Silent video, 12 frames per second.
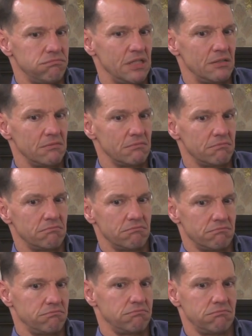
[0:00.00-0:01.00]

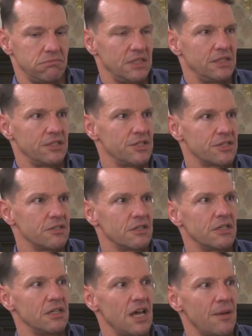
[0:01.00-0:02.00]
that they're just going to
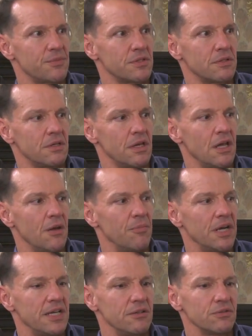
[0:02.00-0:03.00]
collapse.
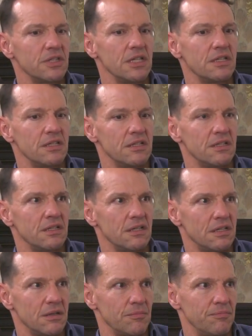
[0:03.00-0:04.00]
But I don't think that.
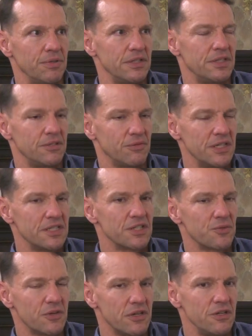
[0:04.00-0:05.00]
But the
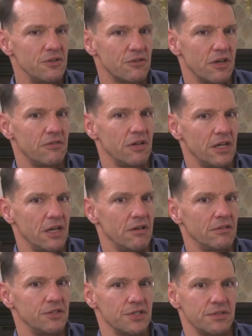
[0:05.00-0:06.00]
reasons we're in Ukraine right now are just.